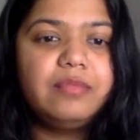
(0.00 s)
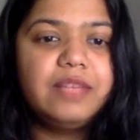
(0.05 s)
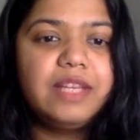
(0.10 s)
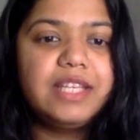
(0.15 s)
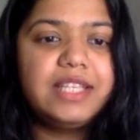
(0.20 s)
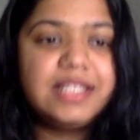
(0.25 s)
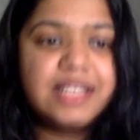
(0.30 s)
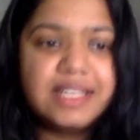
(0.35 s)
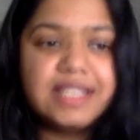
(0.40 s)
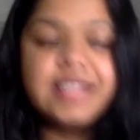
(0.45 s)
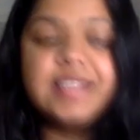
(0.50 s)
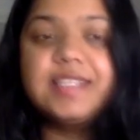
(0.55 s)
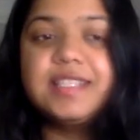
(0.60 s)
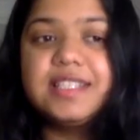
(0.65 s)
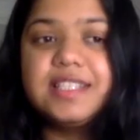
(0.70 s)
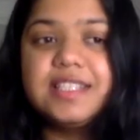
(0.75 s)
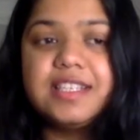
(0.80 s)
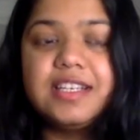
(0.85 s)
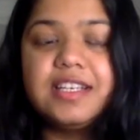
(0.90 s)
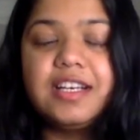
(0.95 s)
It
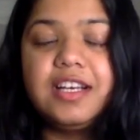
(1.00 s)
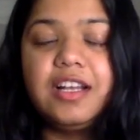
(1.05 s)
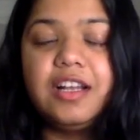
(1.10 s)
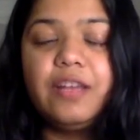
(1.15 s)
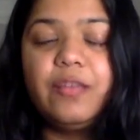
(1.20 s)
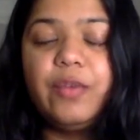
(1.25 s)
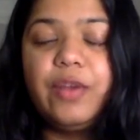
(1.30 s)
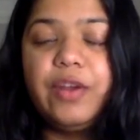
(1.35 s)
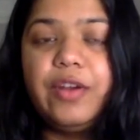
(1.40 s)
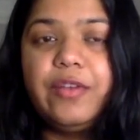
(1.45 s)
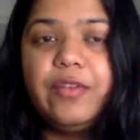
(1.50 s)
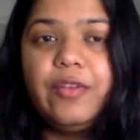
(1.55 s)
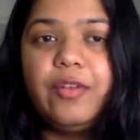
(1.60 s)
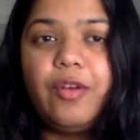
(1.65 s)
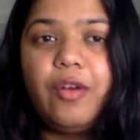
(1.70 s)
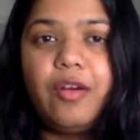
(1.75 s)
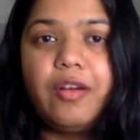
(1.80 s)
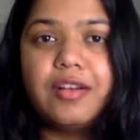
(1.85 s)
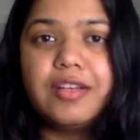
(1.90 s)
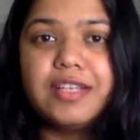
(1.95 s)
takes a very
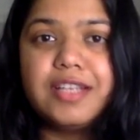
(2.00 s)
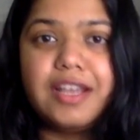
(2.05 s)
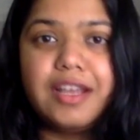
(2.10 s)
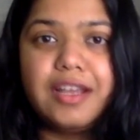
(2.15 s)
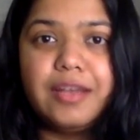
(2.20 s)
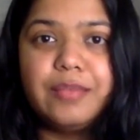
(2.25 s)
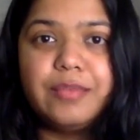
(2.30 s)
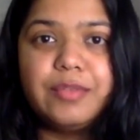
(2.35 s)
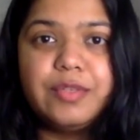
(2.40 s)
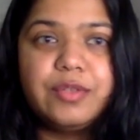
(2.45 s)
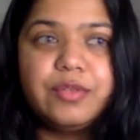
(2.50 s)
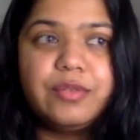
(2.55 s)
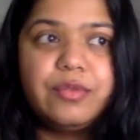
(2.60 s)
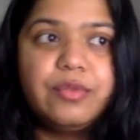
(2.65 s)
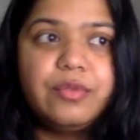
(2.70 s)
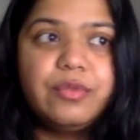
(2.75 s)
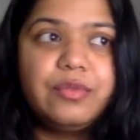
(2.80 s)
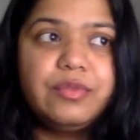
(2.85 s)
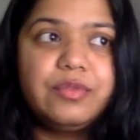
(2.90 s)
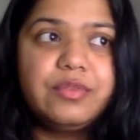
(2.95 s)
long time
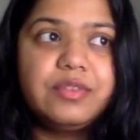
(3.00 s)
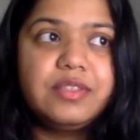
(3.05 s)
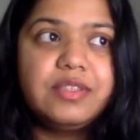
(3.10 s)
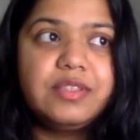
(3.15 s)
to